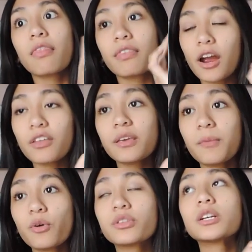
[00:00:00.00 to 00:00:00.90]
They are the
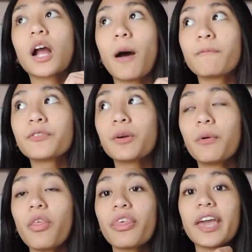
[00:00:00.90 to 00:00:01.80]
most
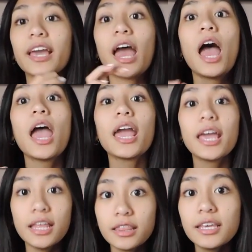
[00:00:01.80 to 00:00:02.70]
comfortable thing
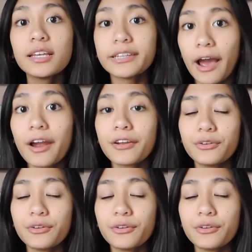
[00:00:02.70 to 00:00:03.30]
in the entire